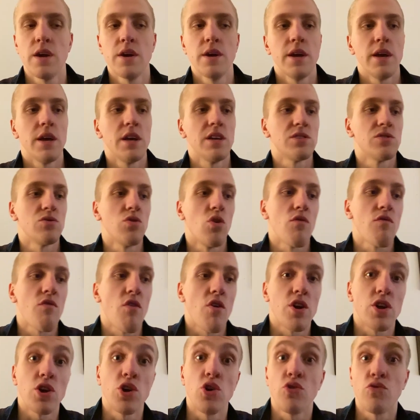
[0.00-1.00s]
It's not
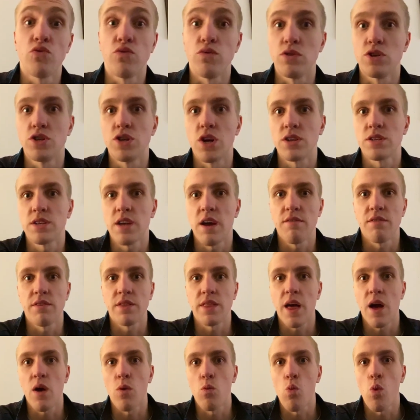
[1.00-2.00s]
very useful just
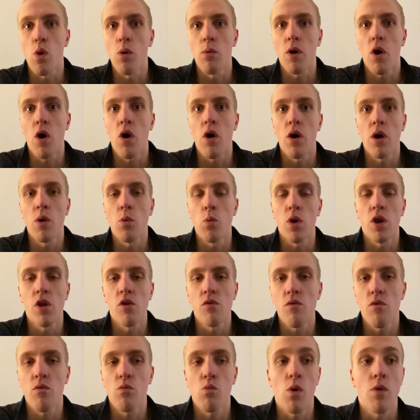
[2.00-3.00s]
having that high
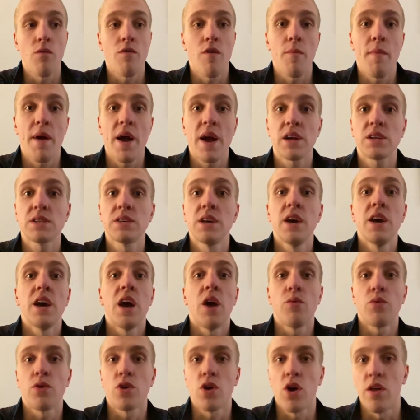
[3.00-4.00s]
one rep max
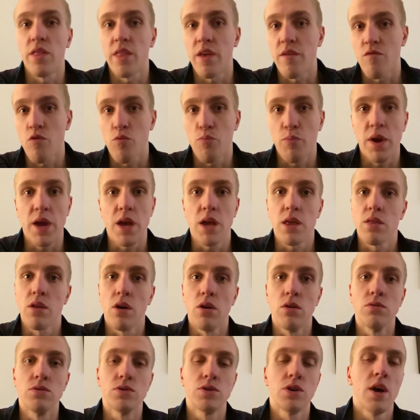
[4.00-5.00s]
if you can't then repeat
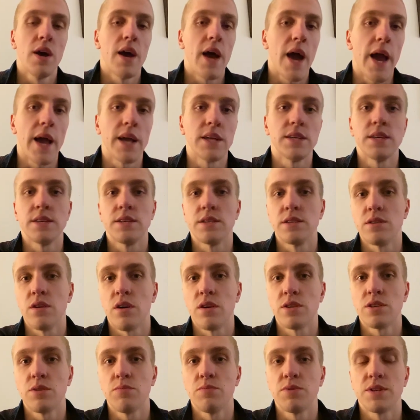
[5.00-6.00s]
those 80 to
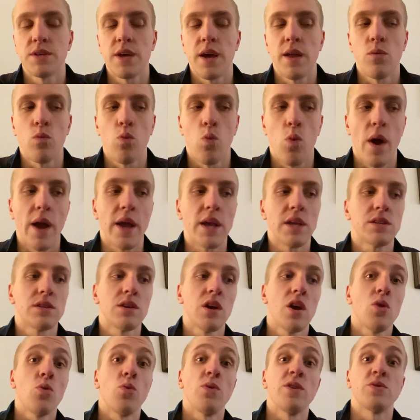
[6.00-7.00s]
90% weights,
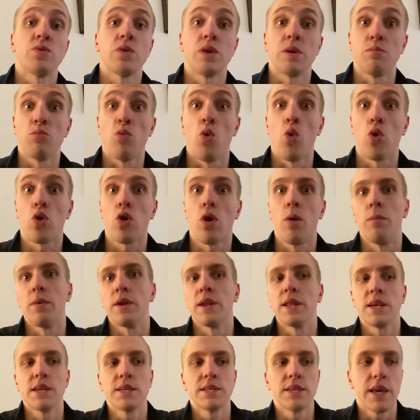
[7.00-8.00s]
which we more
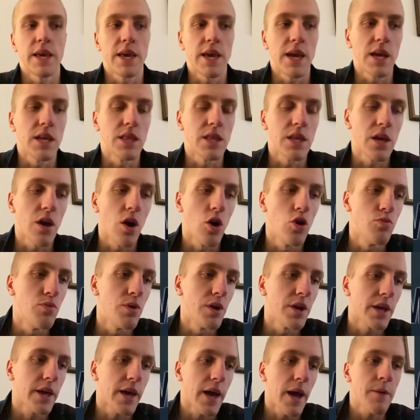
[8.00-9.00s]
commonly see in the
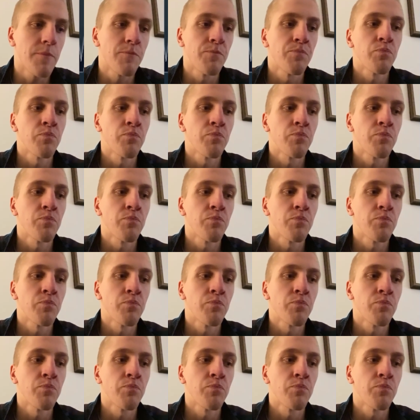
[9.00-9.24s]
open, okay?